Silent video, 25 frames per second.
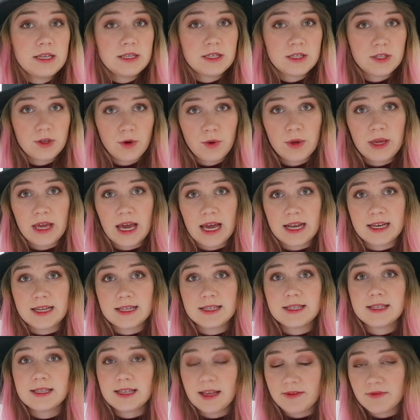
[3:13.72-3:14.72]
so yeah,
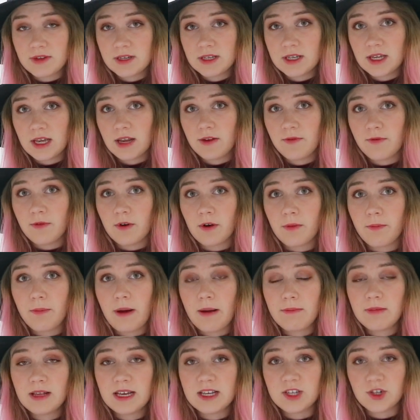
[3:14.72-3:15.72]
that's 17 for
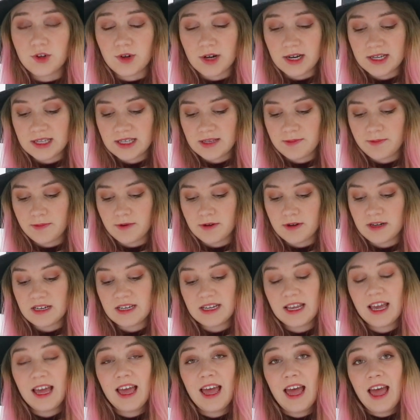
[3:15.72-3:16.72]
public
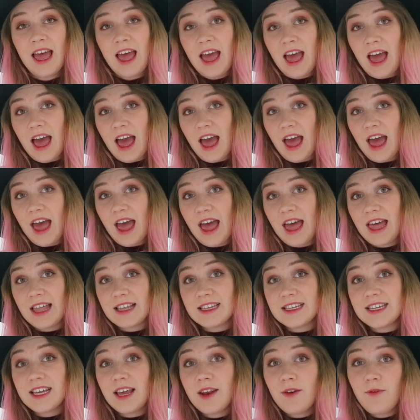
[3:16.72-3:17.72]
transport.
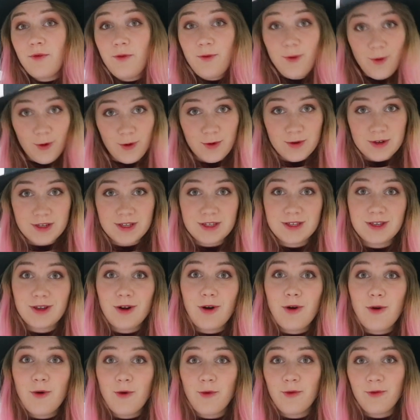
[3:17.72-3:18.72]
And then food.
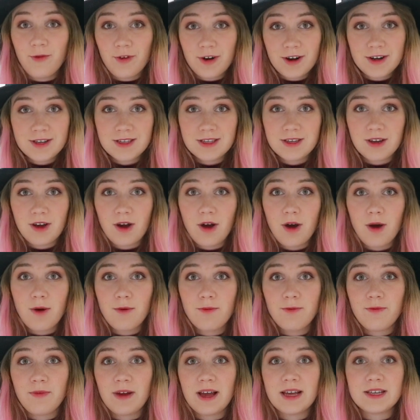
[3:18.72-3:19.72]
So first
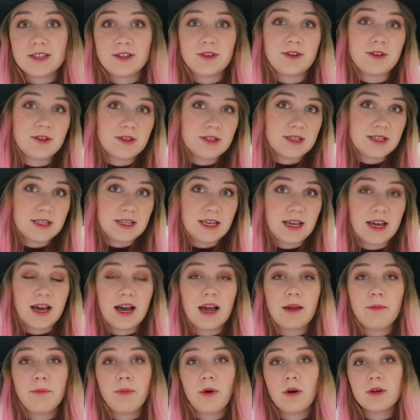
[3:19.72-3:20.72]
off, as you could see,
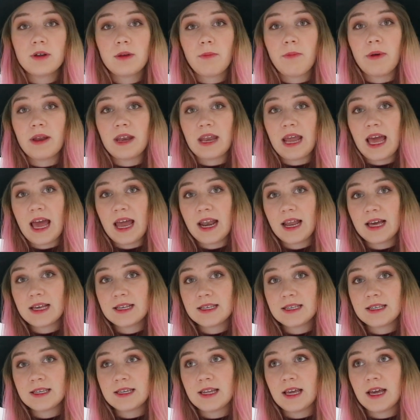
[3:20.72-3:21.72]
I bought the
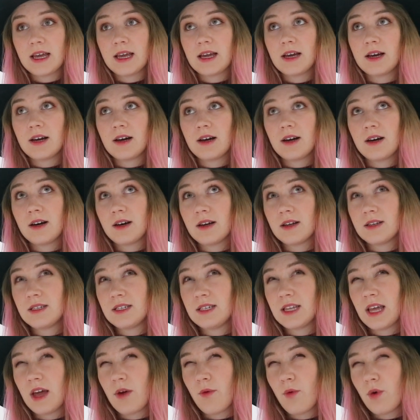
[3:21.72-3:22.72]
bananas. That
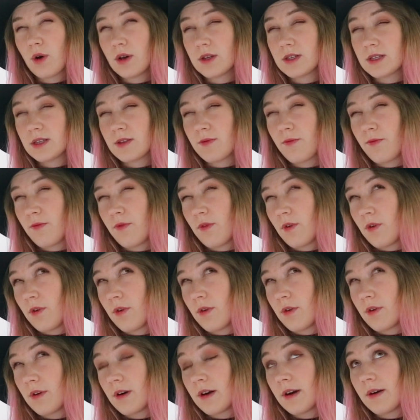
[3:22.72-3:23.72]
was
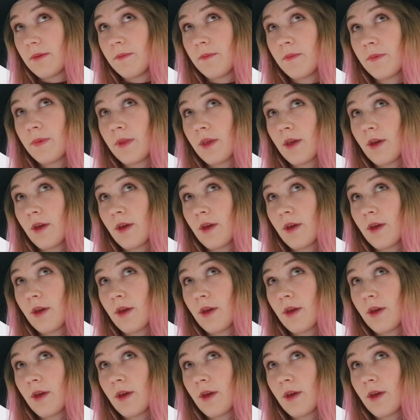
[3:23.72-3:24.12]
for